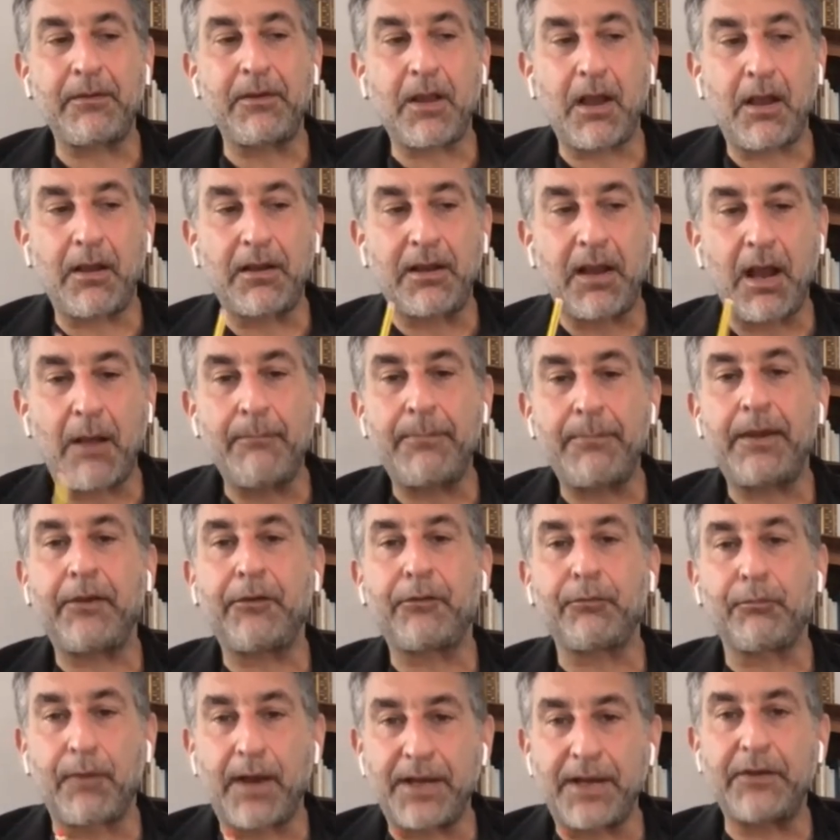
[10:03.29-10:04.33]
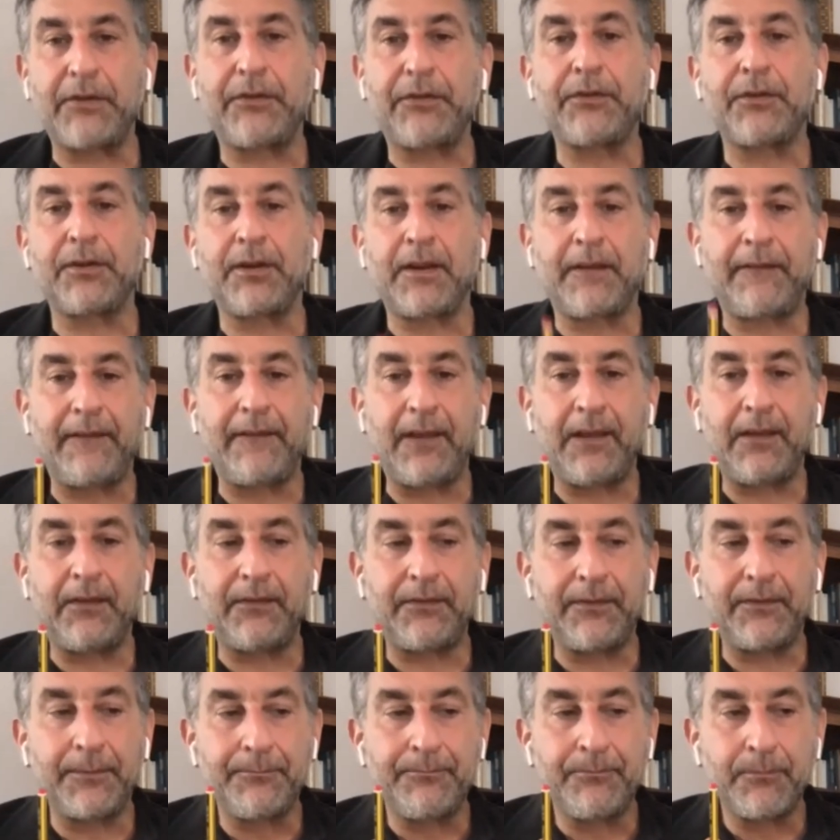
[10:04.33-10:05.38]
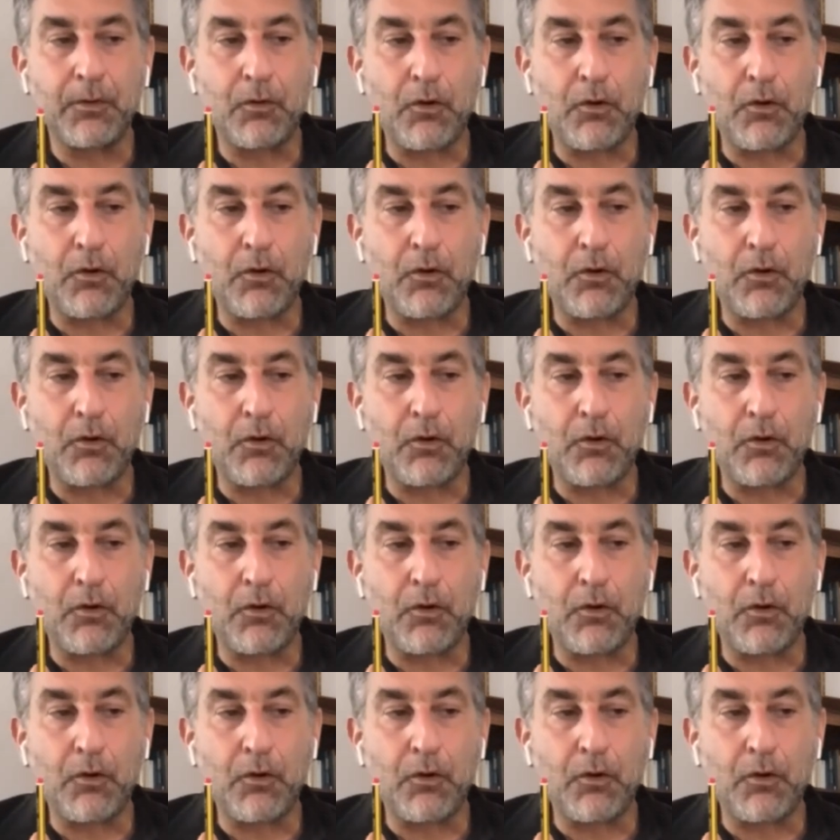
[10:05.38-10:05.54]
companies registered in these